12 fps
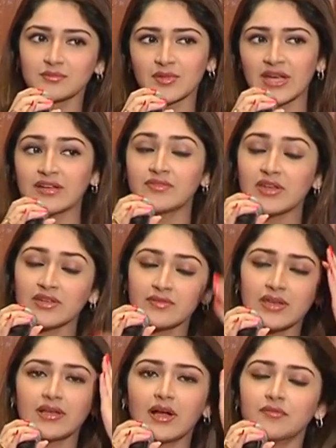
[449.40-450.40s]
we had a very,
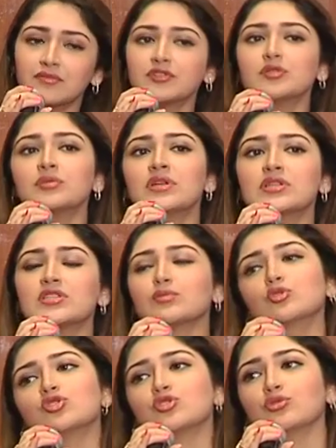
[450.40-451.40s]
very comfortable and
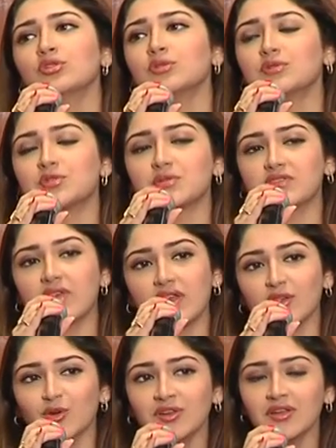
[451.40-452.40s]
smooth shoot, which was
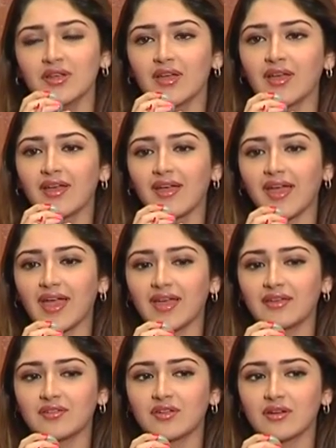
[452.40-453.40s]
very good.
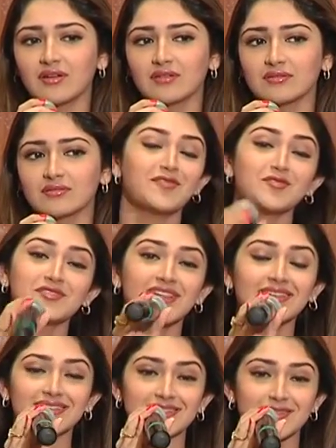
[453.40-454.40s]
And to
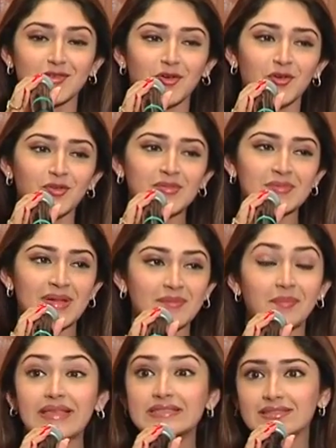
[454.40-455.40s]
say that this is going to be my
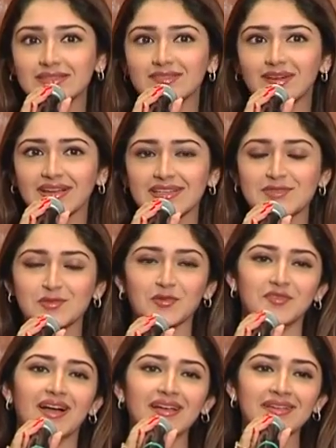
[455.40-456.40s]
best Diwali so
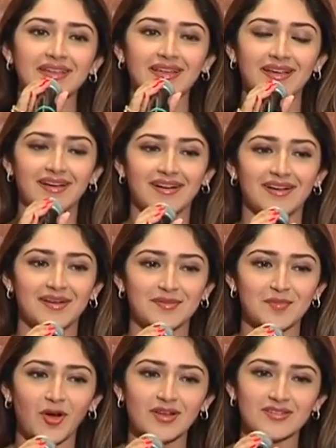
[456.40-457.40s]
far.
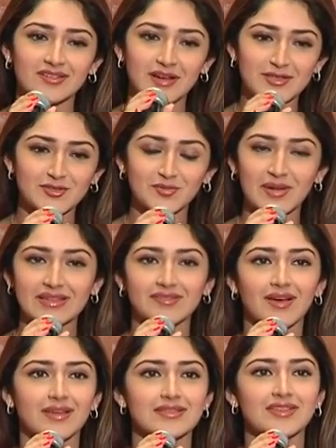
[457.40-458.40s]
All the rest of my
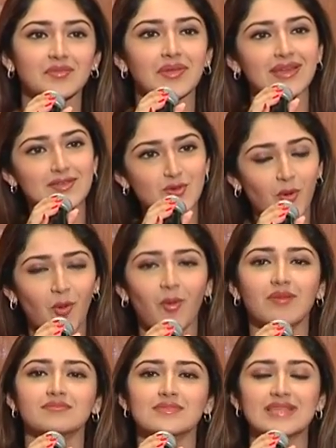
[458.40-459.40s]
Diwalis have been at
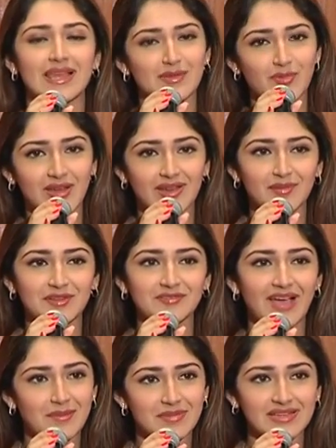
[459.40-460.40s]
home, celebrating with
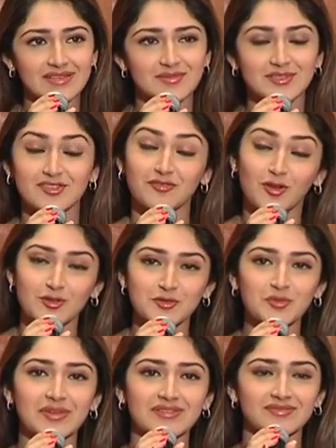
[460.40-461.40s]
family, which have
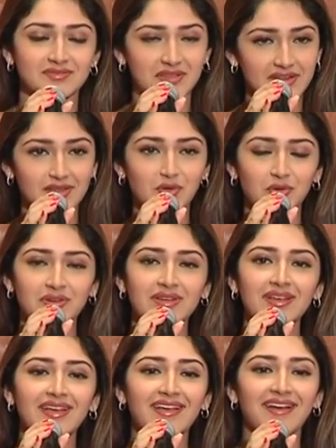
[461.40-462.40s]
also been very good.
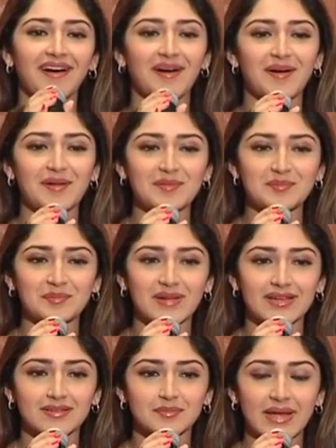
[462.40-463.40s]

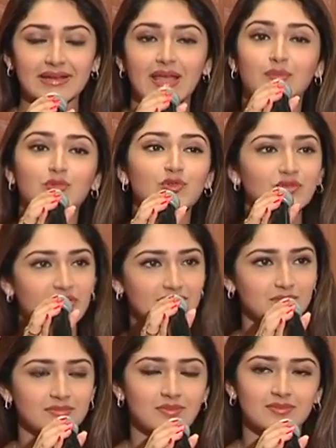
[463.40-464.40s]
But my debut
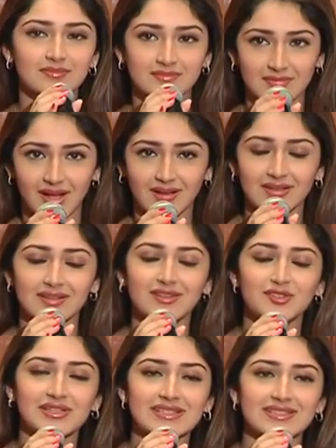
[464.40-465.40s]
film,
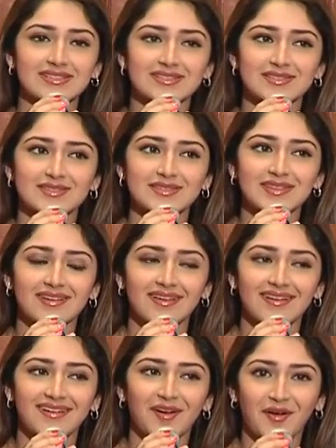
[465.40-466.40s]
Akhil, releases
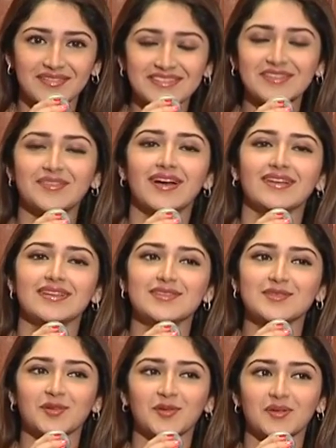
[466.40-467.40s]
on Diwali,
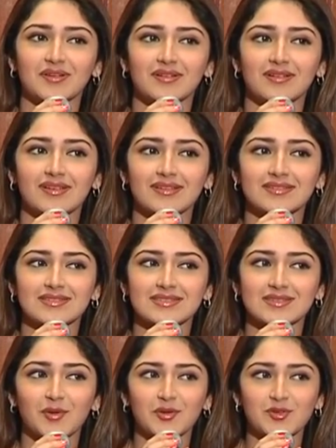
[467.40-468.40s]
so
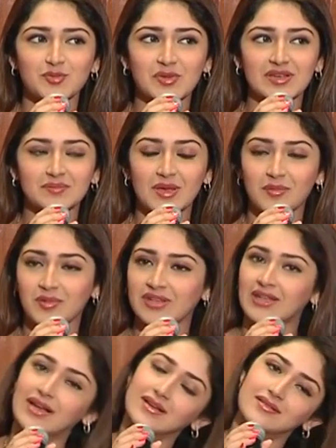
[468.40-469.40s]
it's going to be a memory
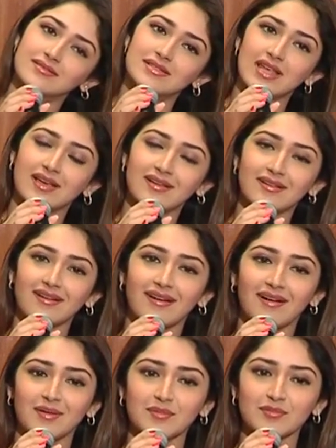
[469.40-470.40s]
that I'll take
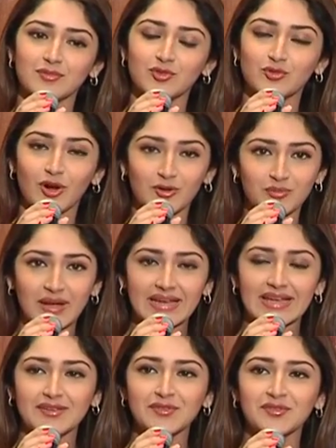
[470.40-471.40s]
throughout my
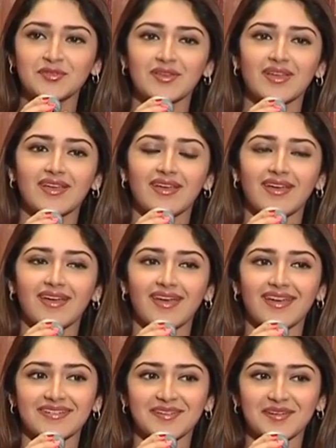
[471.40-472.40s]
life.
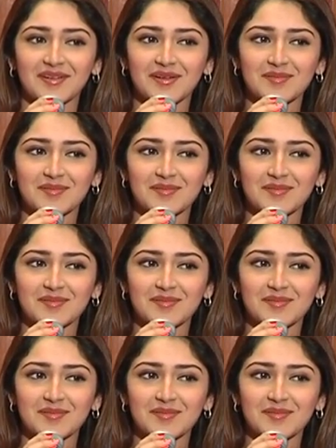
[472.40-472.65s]
And